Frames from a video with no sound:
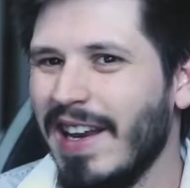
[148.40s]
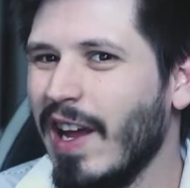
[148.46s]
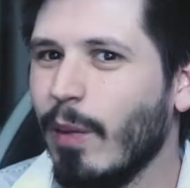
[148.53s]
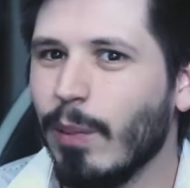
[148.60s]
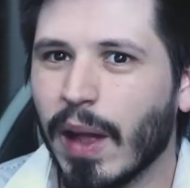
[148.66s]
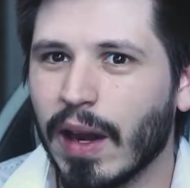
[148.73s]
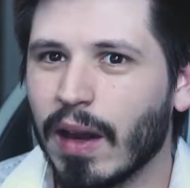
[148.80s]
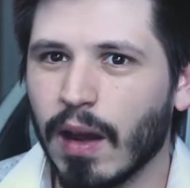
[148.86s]
Now, I'm
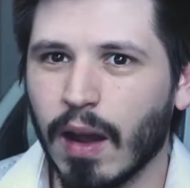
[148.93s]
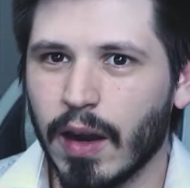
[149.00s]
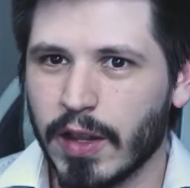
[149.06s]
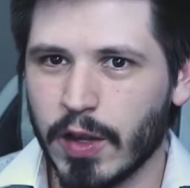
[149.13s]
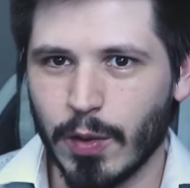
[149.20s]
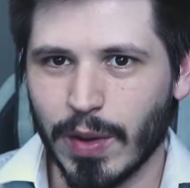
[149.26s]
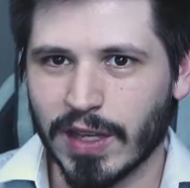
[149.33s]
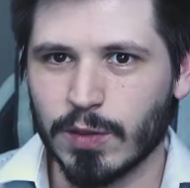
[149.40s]
not an
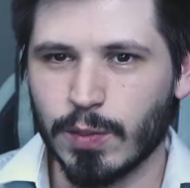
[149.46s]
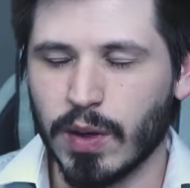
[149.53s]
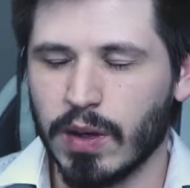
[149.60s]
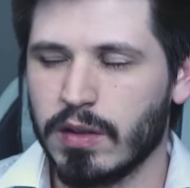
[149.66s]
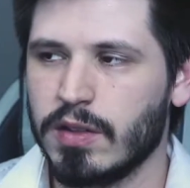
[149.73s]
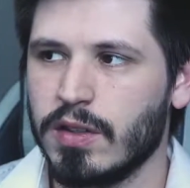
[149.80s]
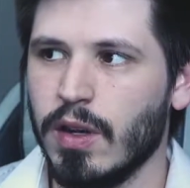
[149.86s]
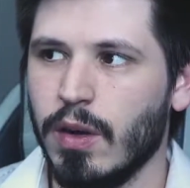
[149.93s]
audio
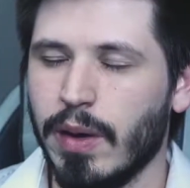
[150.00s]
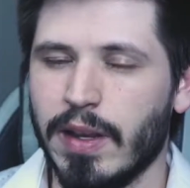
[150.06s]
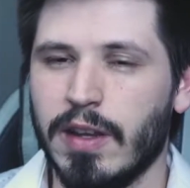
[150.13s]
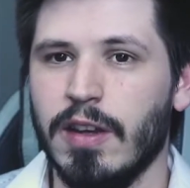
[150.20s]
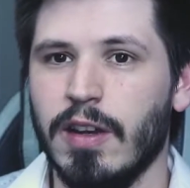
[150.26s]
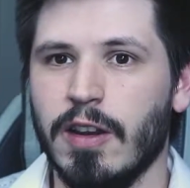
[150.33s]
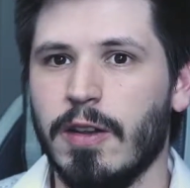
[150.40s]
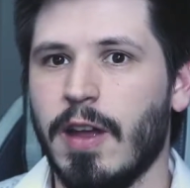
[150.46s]
expert, so I
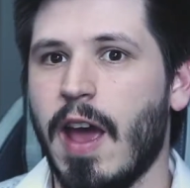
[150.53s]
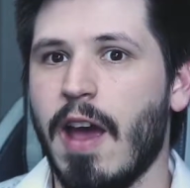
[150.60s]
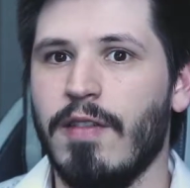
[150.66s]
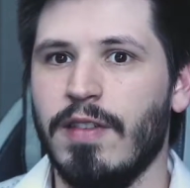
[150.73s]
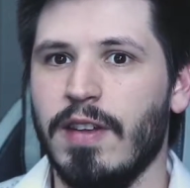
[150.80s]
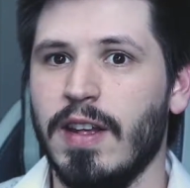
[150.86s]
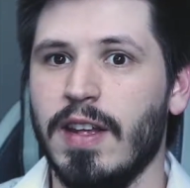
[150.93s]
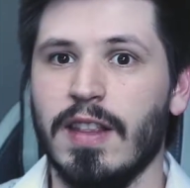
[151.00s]
could
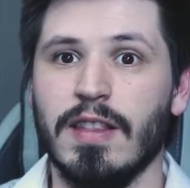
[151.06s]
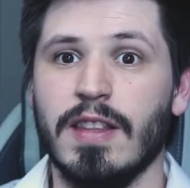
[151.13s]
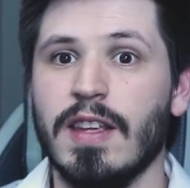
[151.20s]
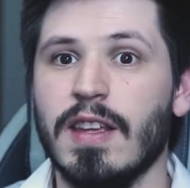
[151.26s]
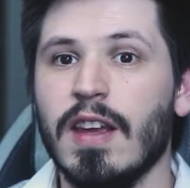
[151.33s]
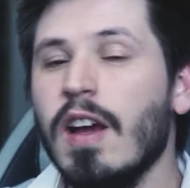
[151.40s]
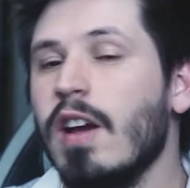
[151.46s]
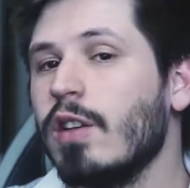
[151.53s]
have it in the
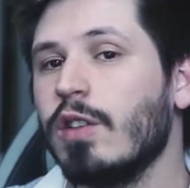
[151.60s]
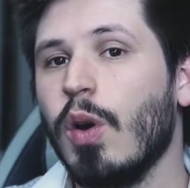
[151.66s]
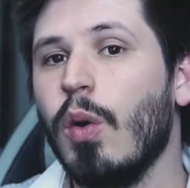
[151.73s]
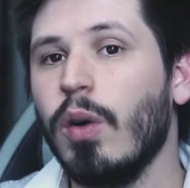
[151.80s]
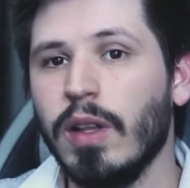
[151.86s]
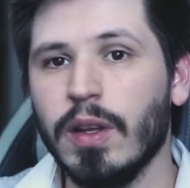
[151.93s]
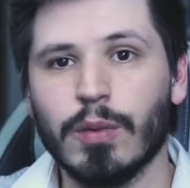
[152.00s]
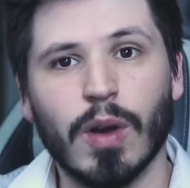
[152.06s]

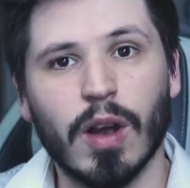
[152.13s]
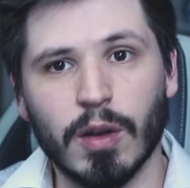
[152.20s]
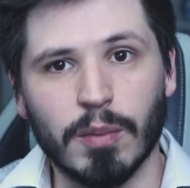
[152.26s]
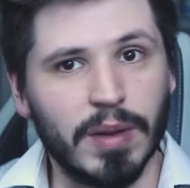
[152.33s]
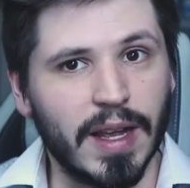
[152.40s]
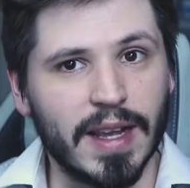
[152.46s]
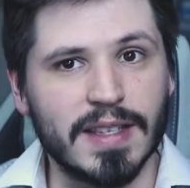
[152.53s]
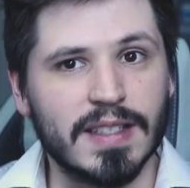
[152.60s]
totally wrong
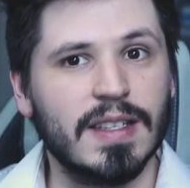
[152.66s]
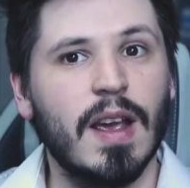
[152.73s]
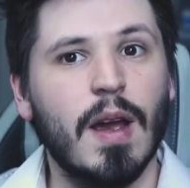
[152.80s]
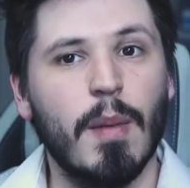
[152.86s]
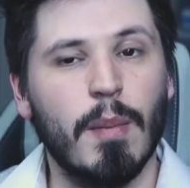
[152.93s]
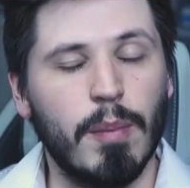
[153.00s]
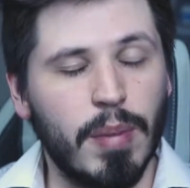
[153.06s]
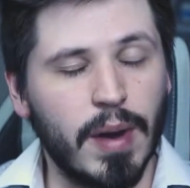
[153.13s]
place,
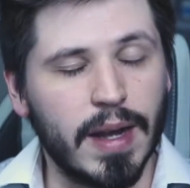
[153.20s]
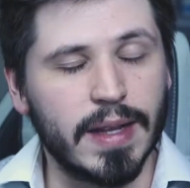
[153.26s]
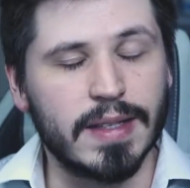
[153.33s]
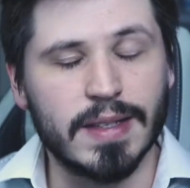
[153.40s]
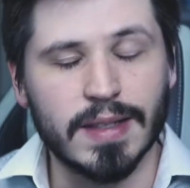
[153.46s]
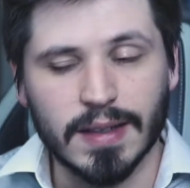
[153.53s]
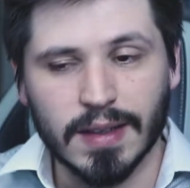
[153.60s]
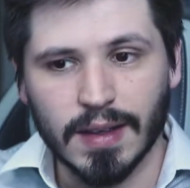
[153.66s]

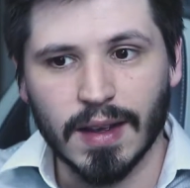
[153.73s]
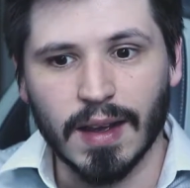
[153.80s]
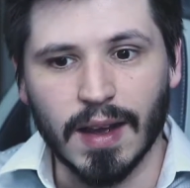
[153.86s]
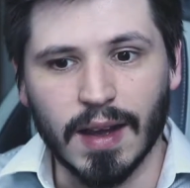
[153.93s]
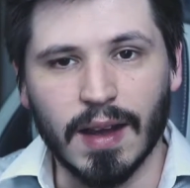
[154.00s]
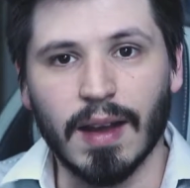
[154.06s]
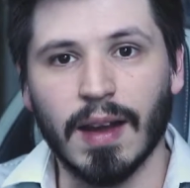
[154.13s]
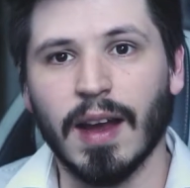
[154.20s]
but
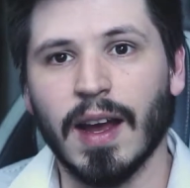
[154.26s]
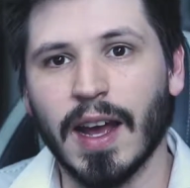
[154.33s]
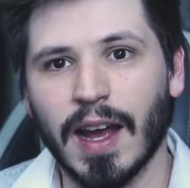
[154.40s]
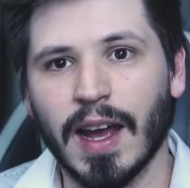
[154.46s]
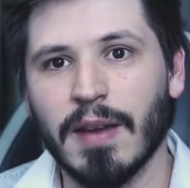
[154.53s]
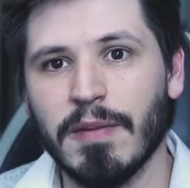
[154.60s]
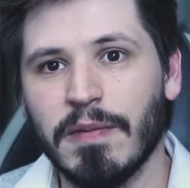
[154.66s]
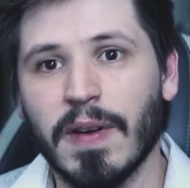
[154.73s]

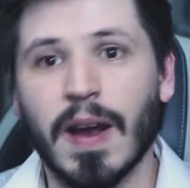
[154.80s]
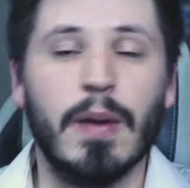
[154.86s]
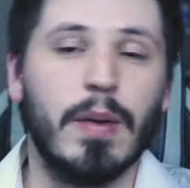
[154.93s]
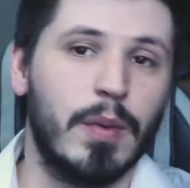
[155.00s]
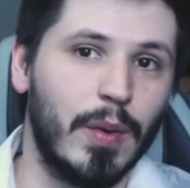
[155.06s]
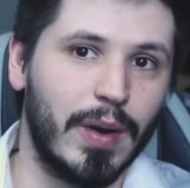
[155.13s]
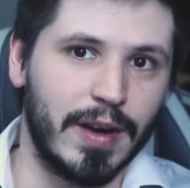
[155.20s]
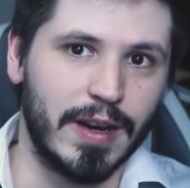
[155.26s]
I'm fine with
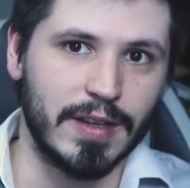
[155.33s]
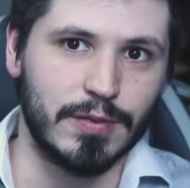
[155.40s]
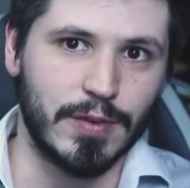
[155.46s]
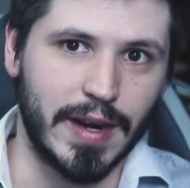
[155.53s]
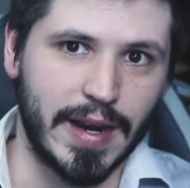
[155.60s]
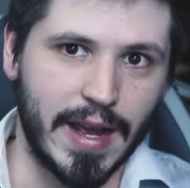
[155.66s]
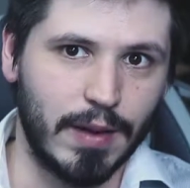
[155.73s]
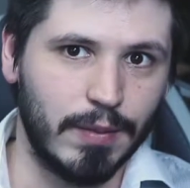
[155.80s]
where it is
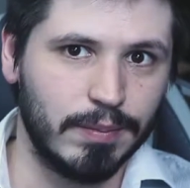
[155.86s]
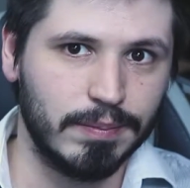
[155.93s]
right now.